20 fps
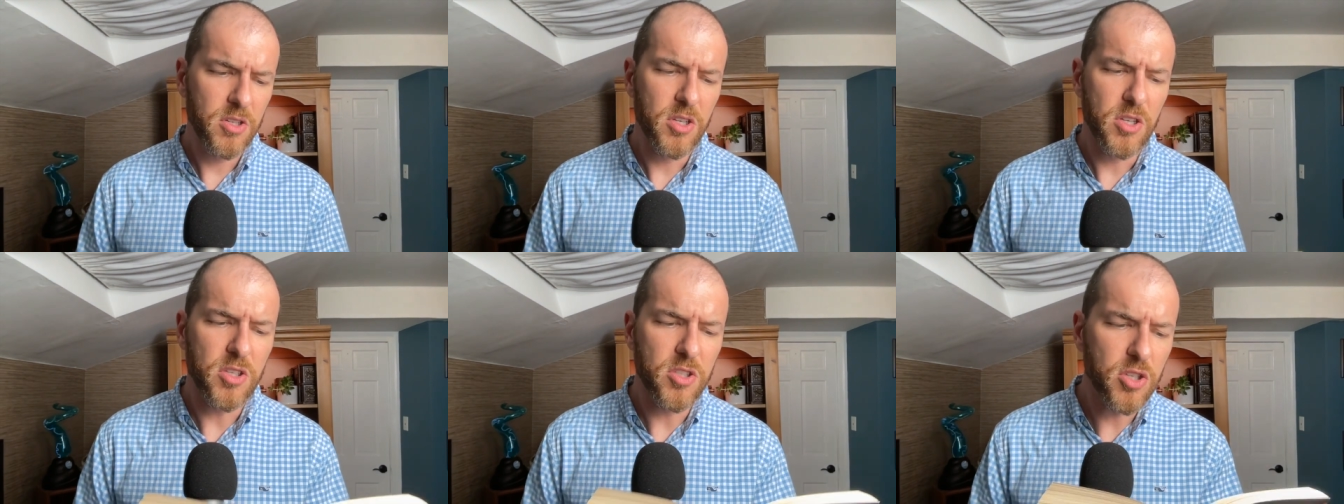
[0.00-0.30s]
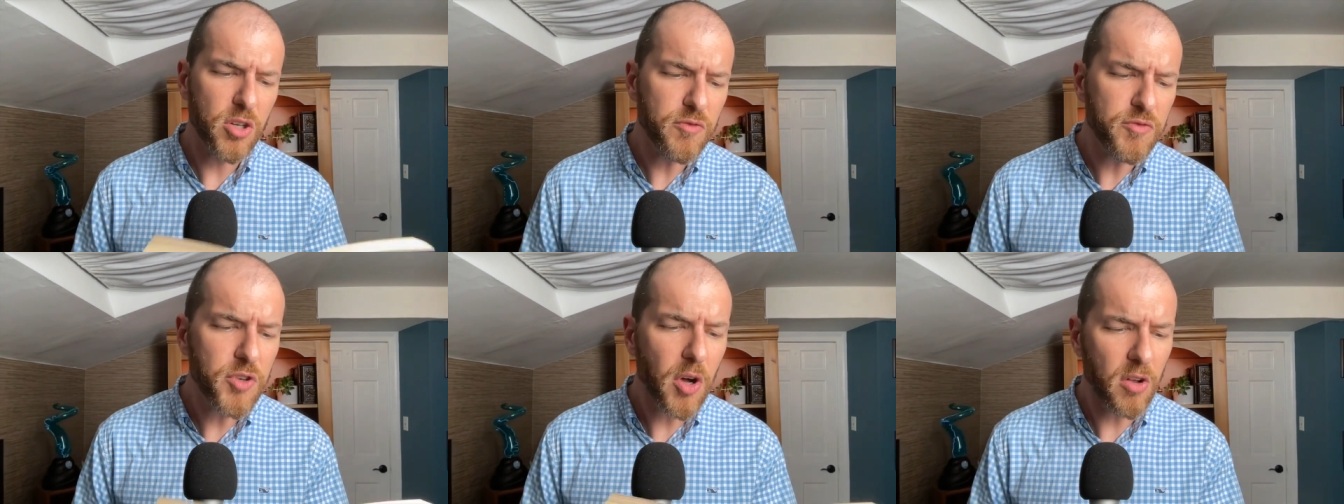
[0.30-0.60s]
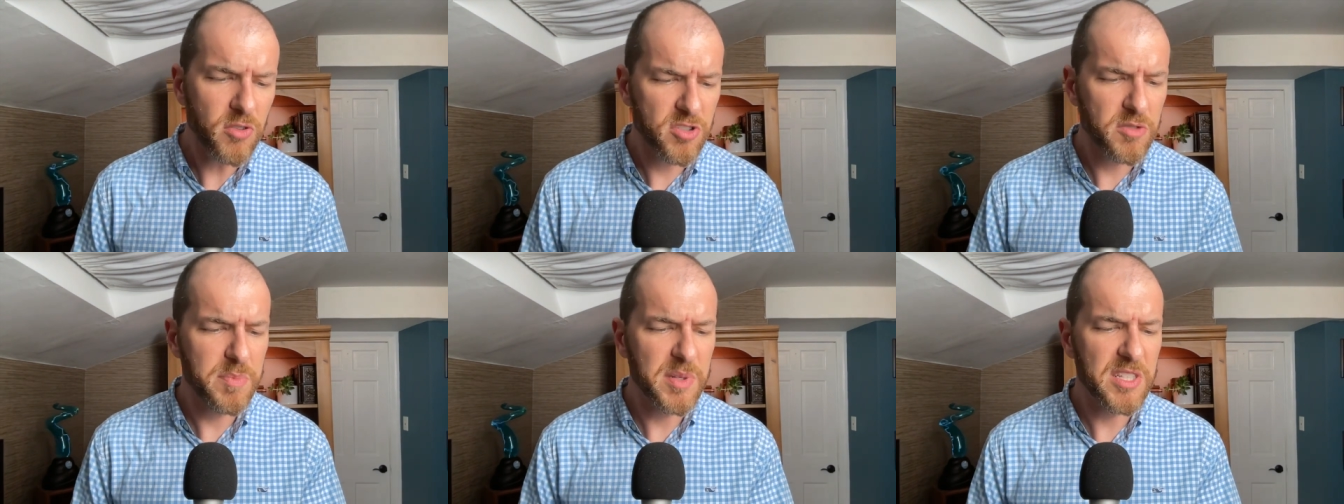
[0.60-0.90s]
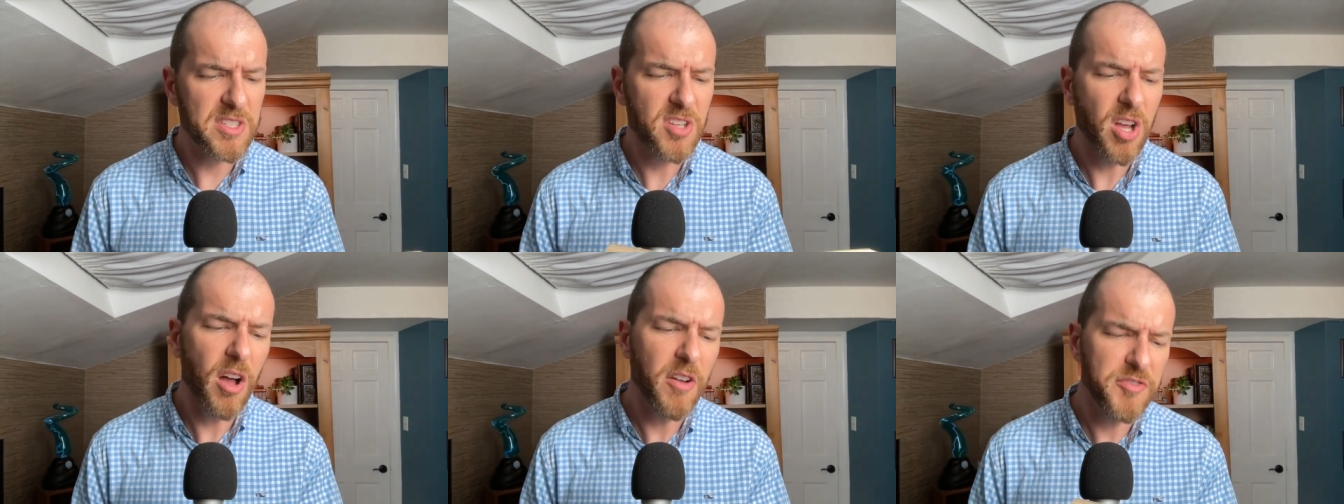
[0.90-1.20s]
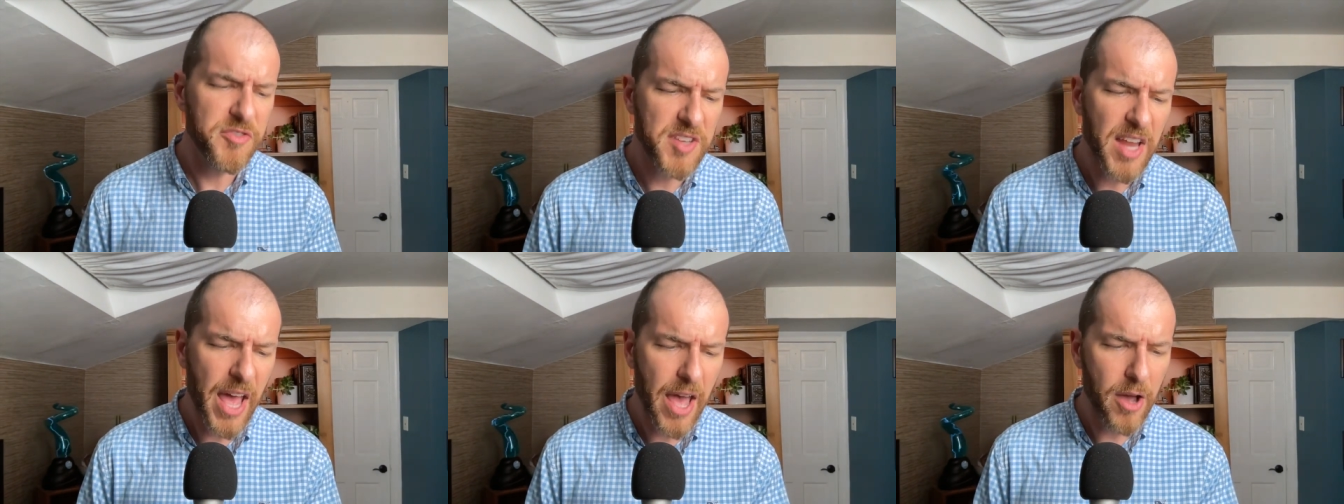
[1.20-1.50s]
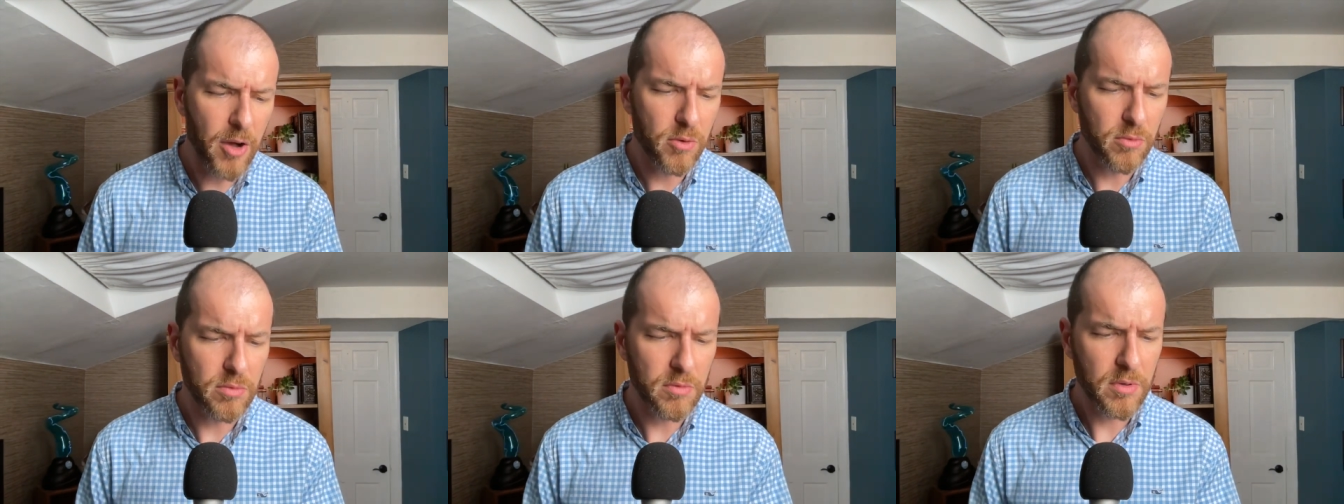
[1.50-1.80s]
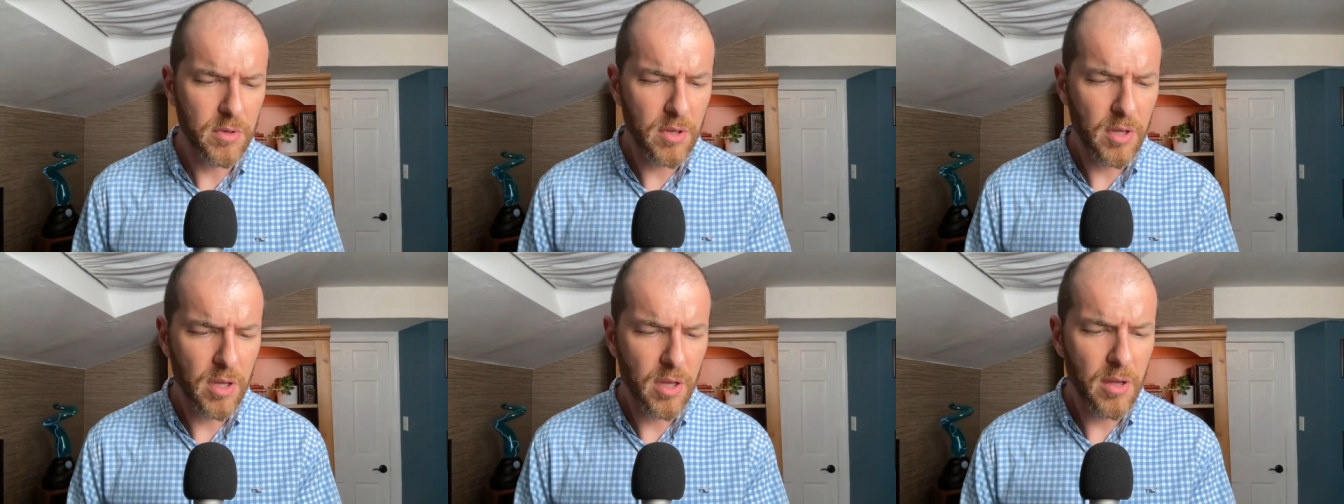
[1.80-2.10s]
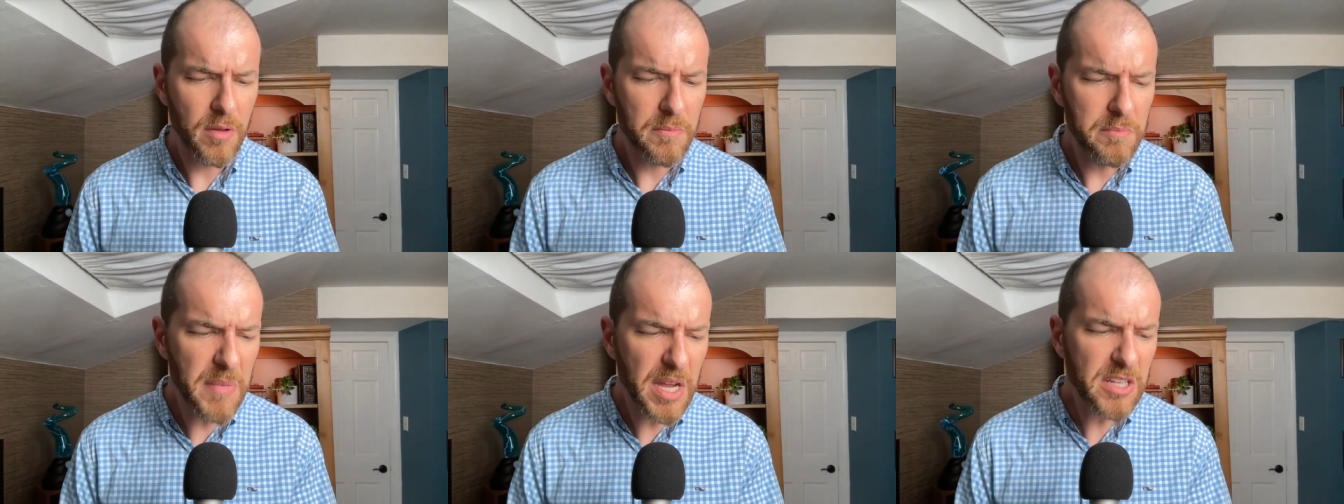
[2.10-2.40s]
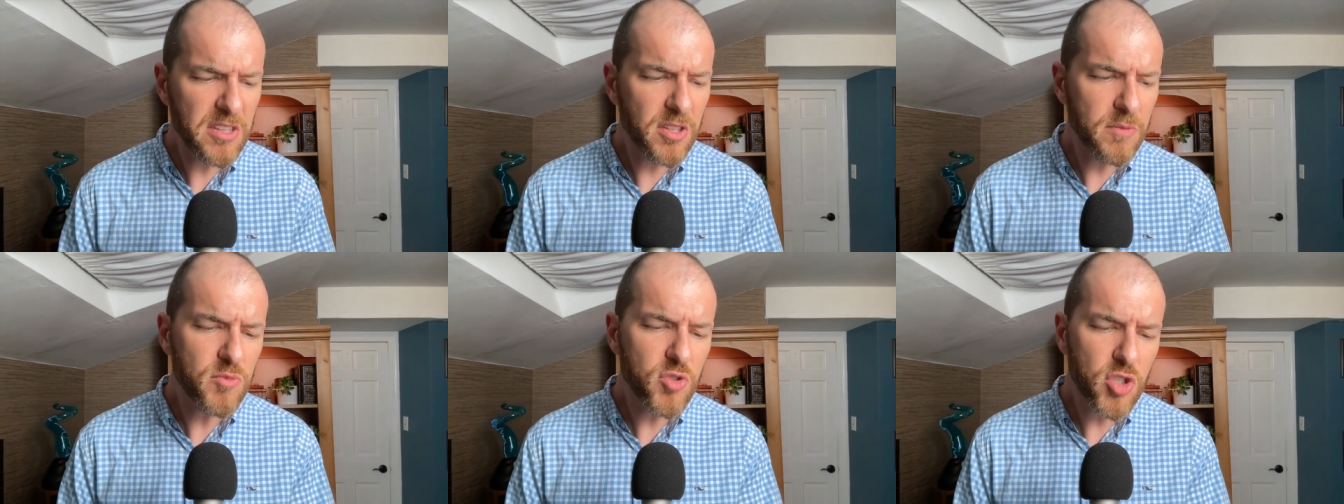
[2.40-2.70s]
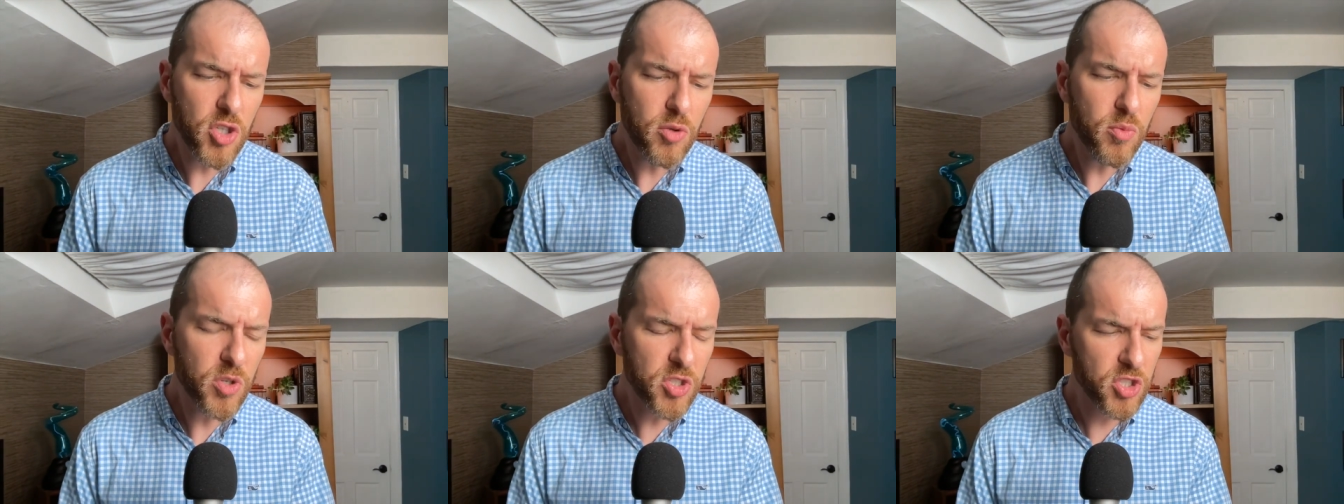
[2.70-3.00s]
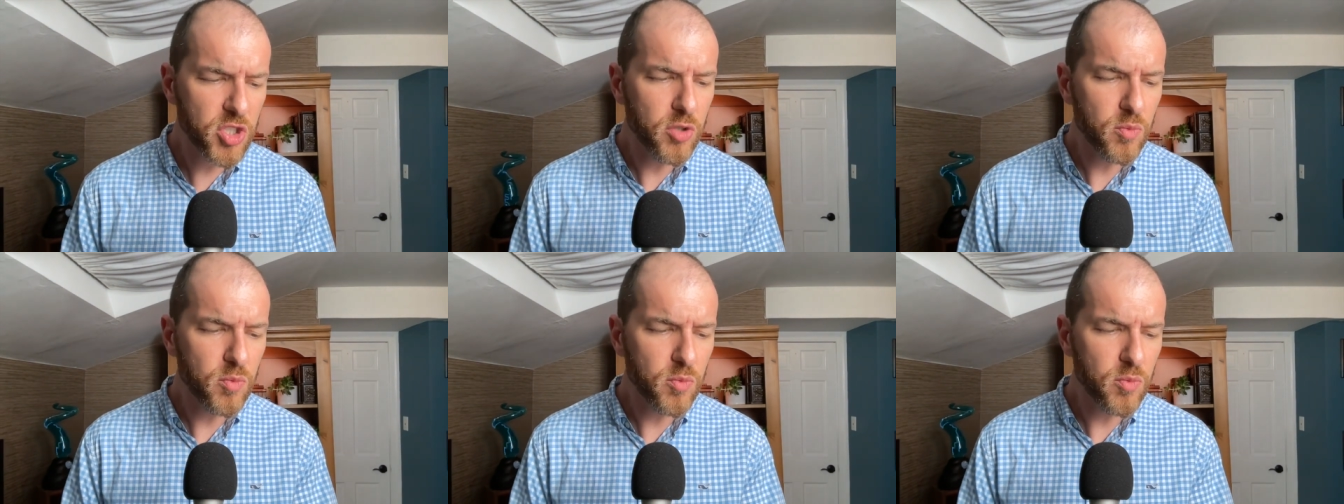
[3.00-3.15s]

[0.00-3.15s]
You've got to be tough now. Make them do what you